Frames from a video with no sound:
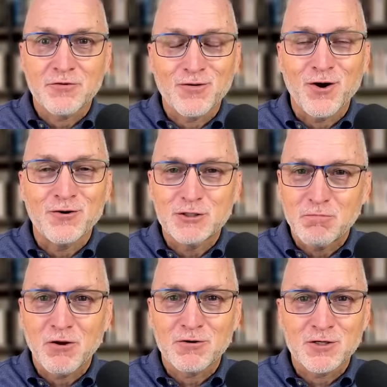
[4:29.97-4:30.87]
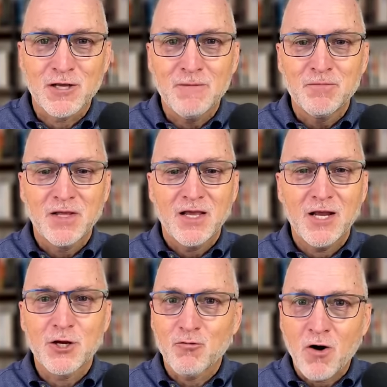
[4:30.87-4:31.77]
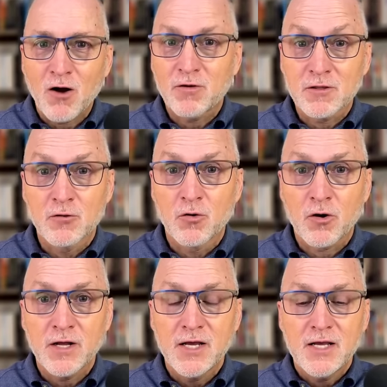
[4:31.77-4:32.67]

road spiritually in your walk with the Lord